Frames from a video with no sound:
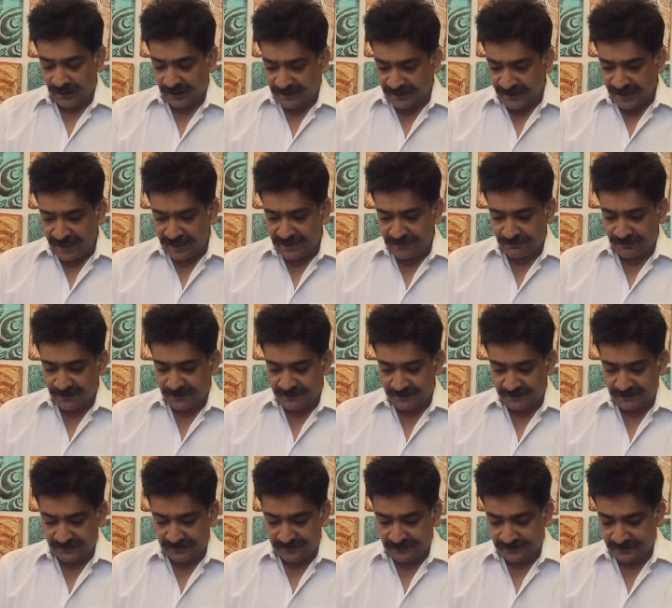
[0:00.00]
attacked by
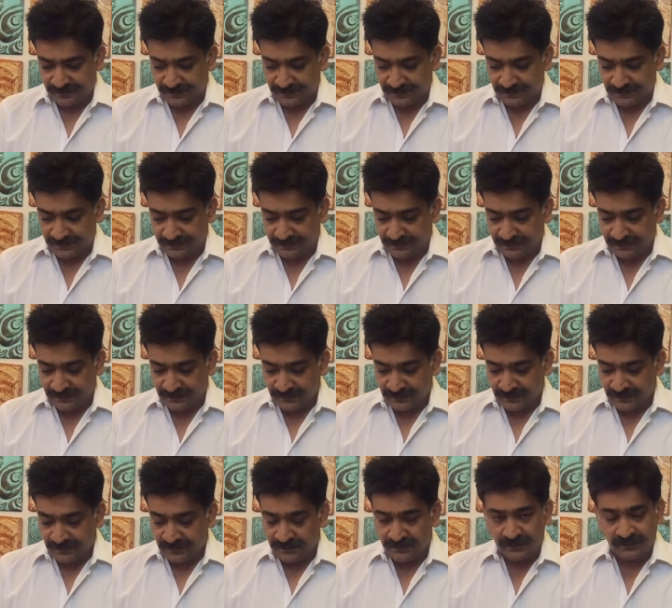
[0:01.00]
these diseases.
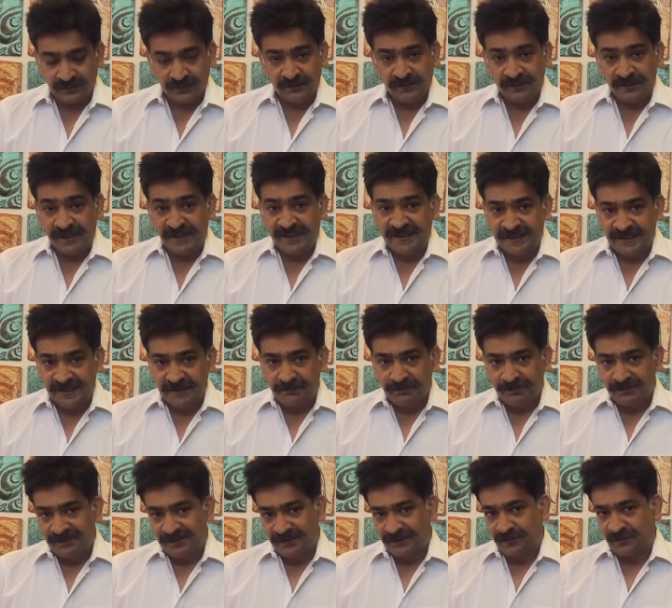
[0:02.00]

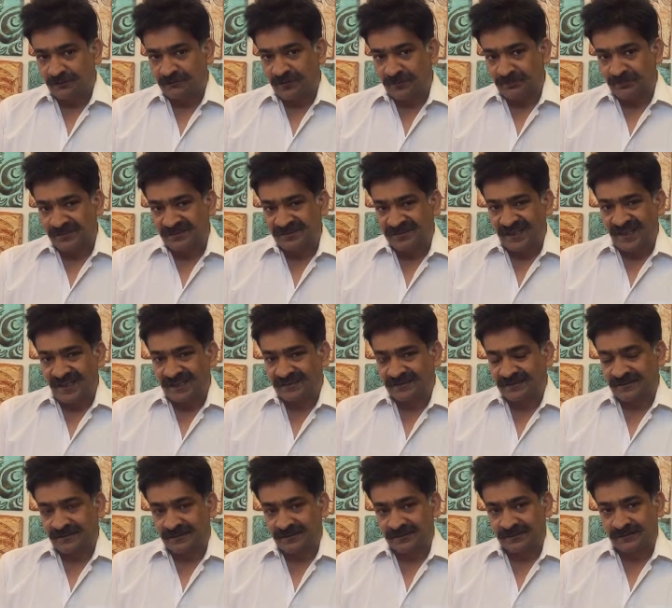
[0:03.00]
80% of the
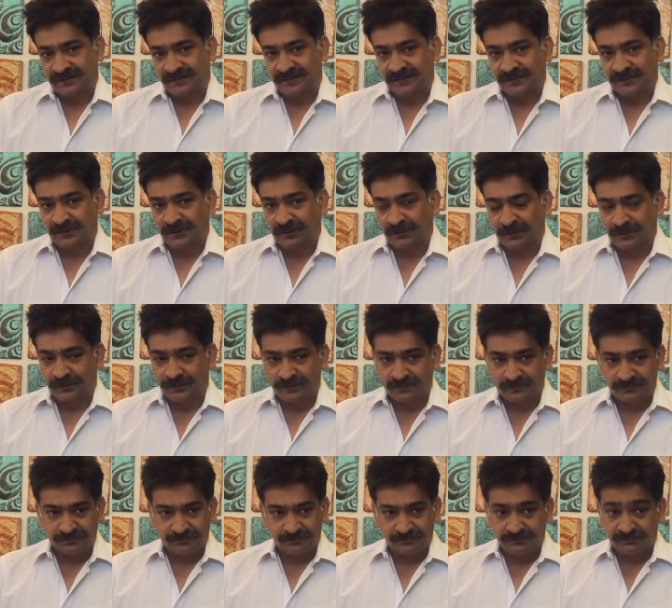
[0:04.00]
miscarriages
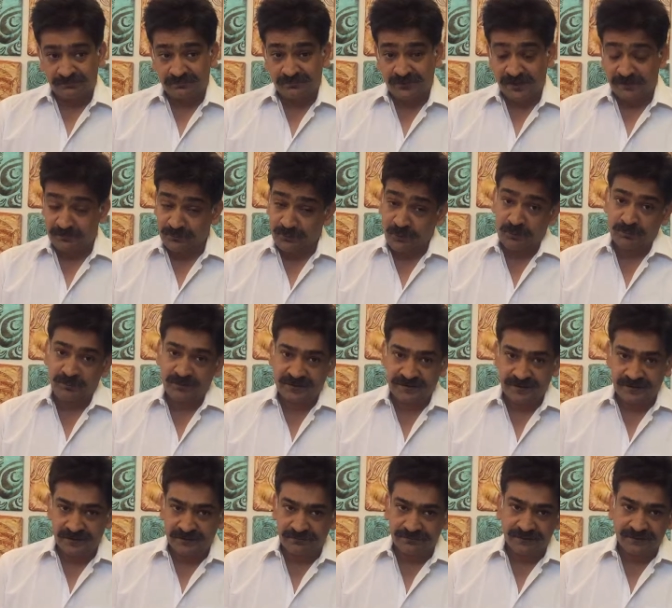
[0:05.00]
or abnormal
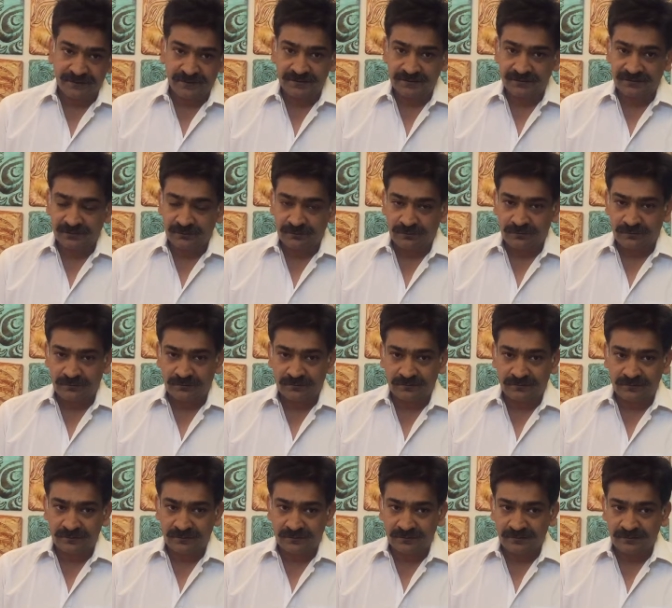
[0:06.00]
deliveries
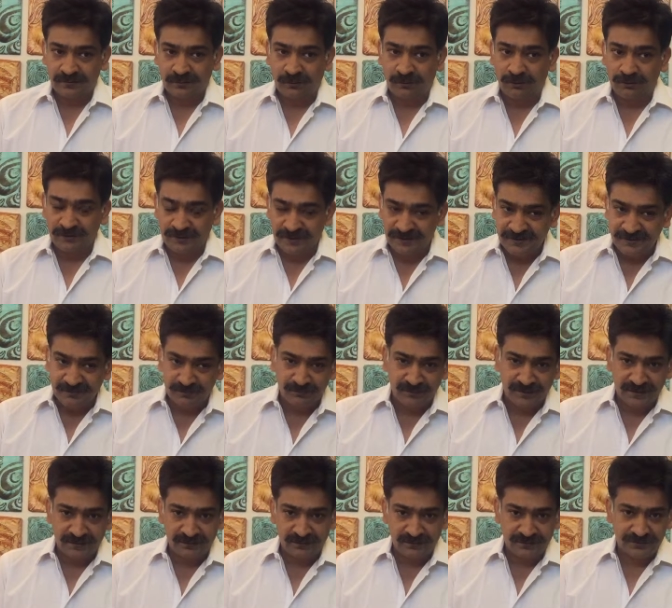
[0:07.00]
or
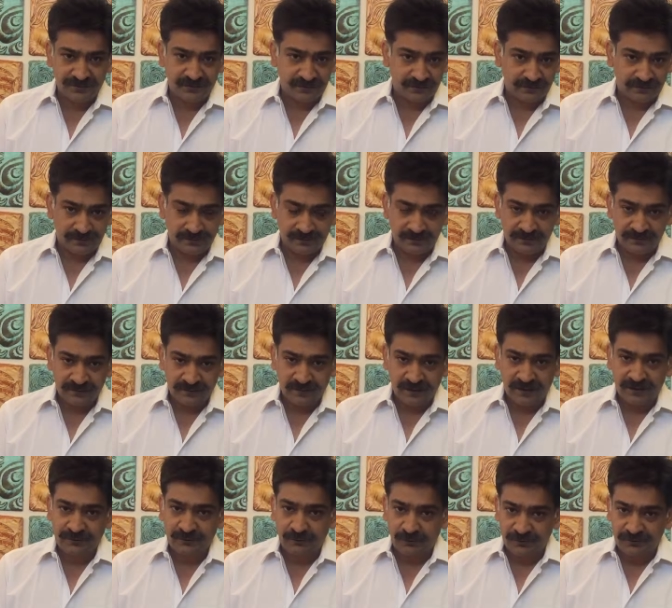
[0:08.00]
autism in children
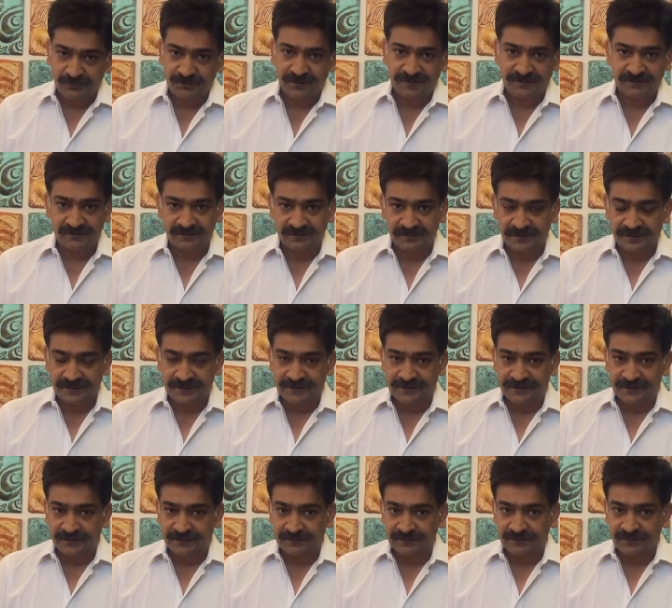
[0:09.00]
are caused by these
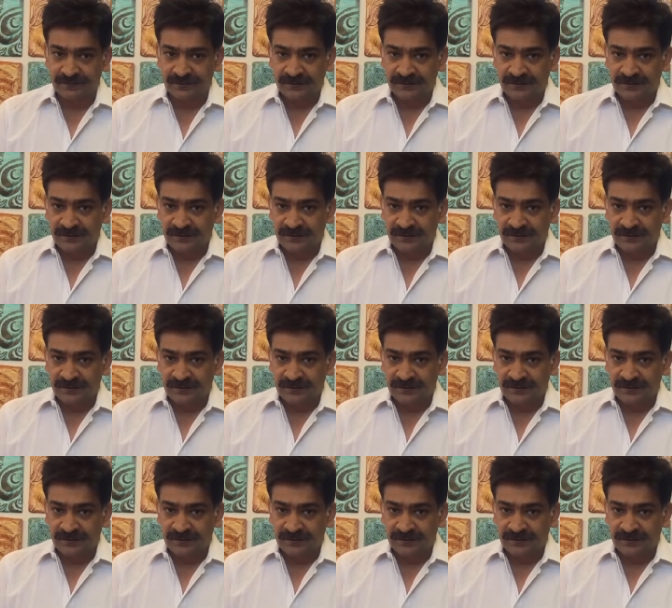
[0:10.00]
radiations.